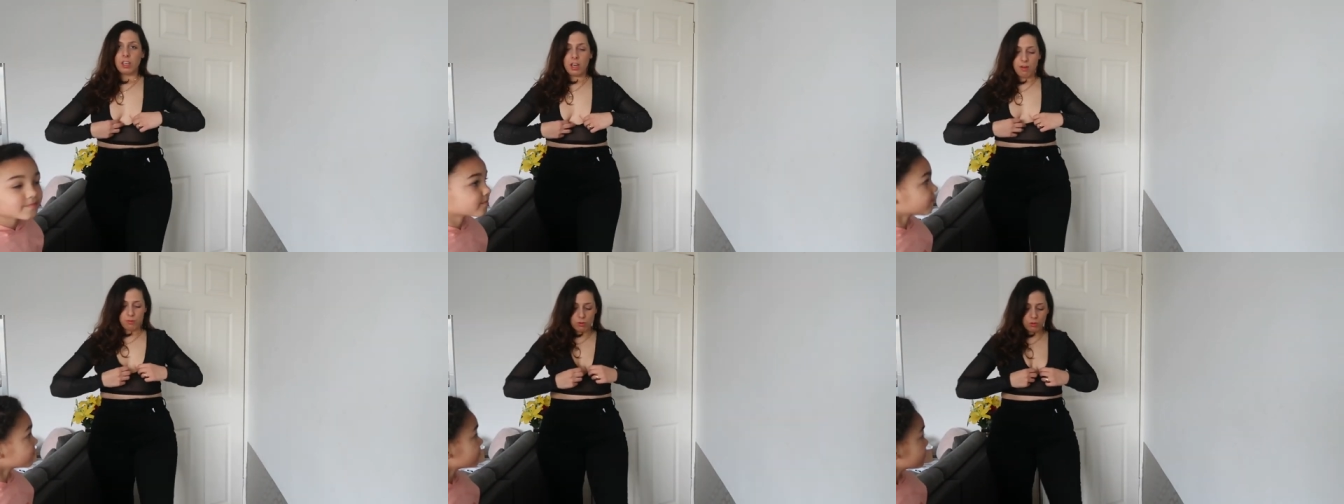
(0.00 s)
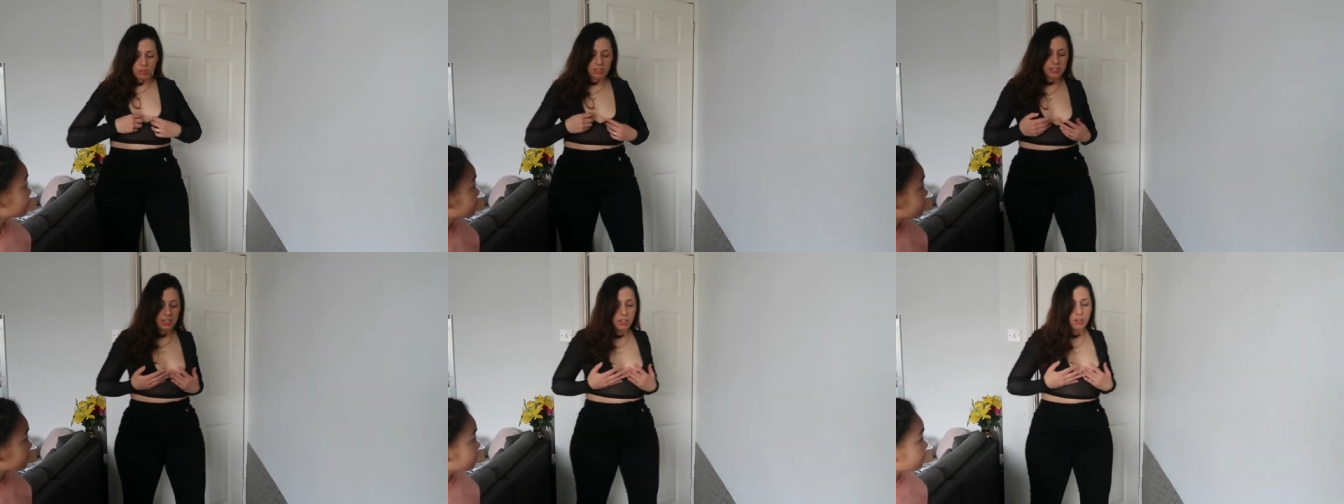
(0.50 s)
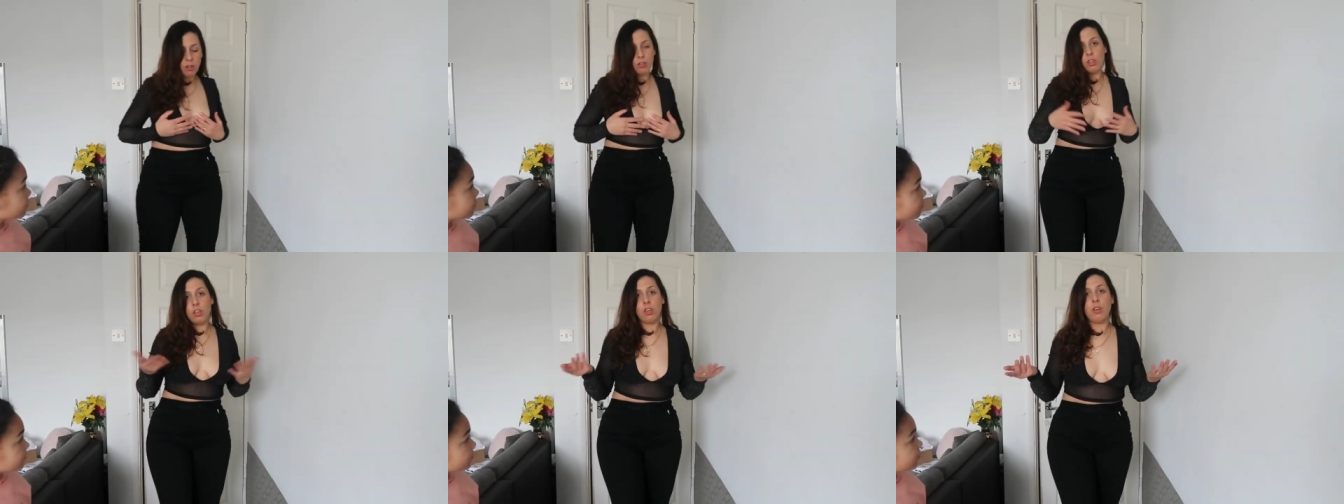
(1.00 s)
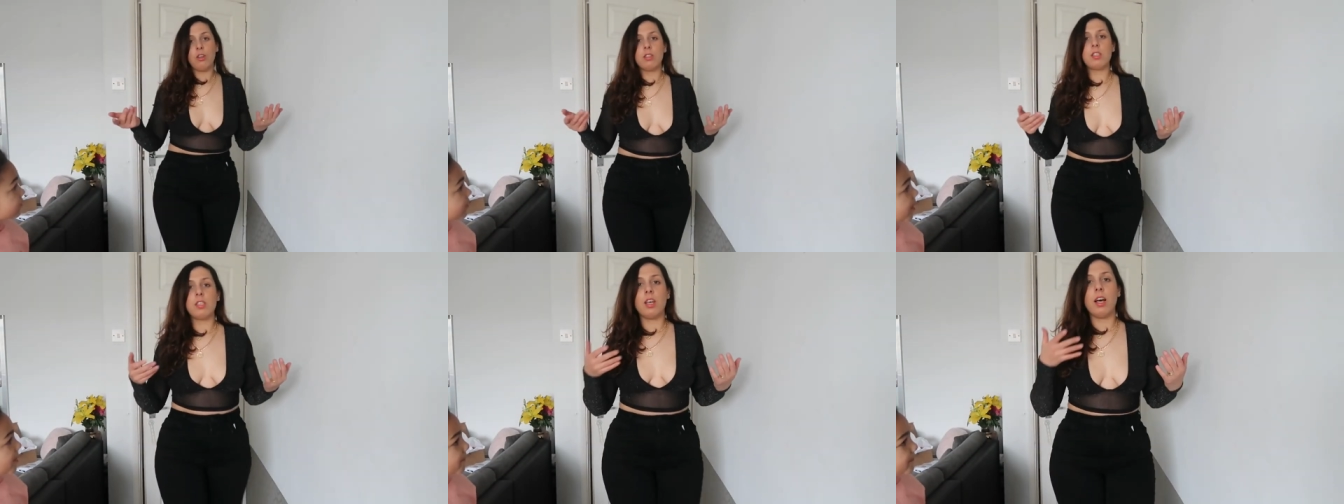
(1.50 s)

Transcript: yeah, I've got this little cute